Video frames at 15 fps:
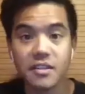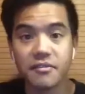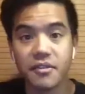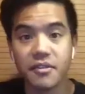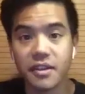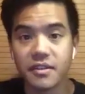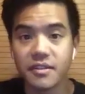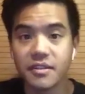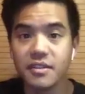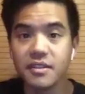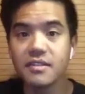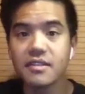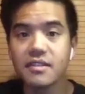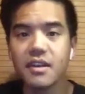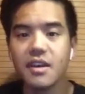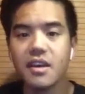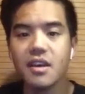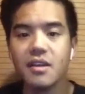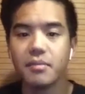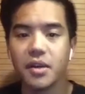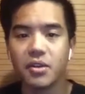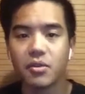different entities
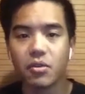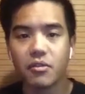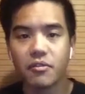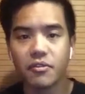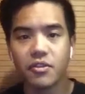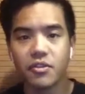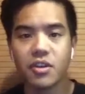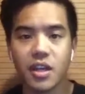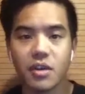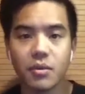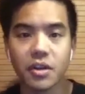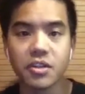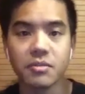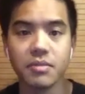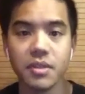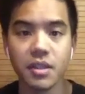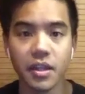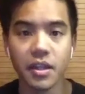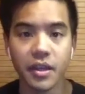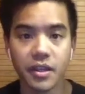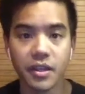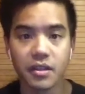but in order for your network to be
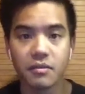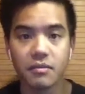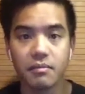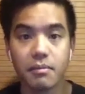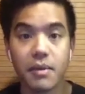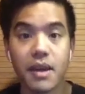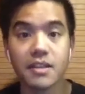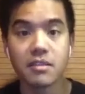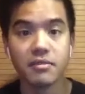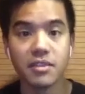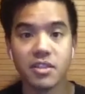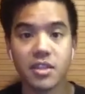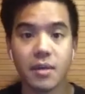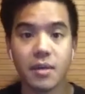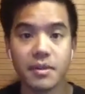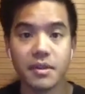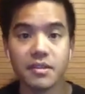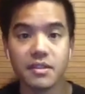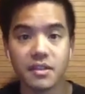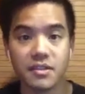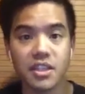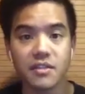like massively adopted and
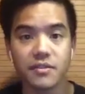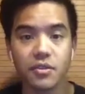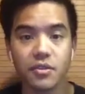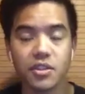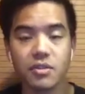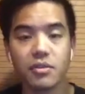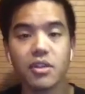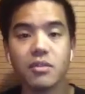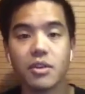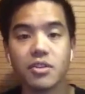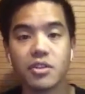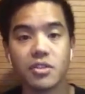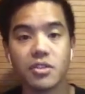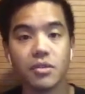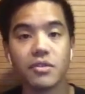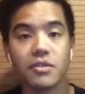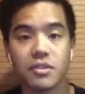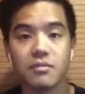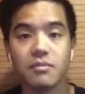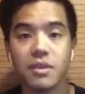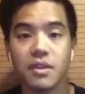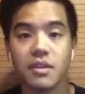successful you really want your tokens to
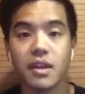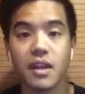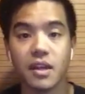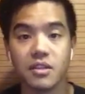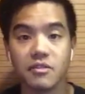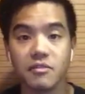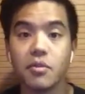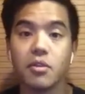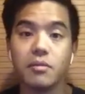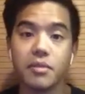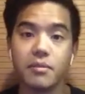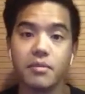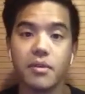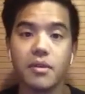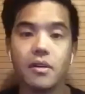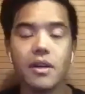be in the hands of more people